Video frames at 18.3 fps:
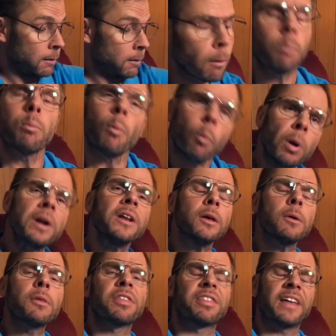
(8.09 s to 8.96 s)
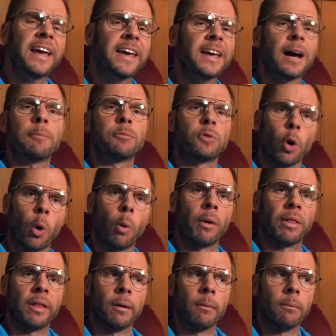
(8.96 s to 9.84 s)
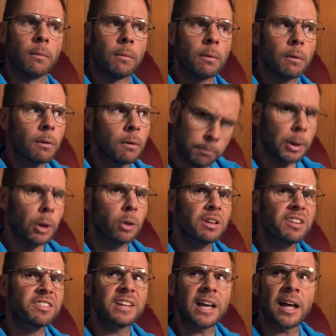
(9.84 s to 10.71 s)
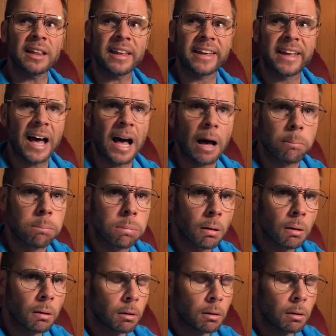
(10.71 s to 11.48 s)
But what do you think I'm doing with them? Building the Stanley Cup.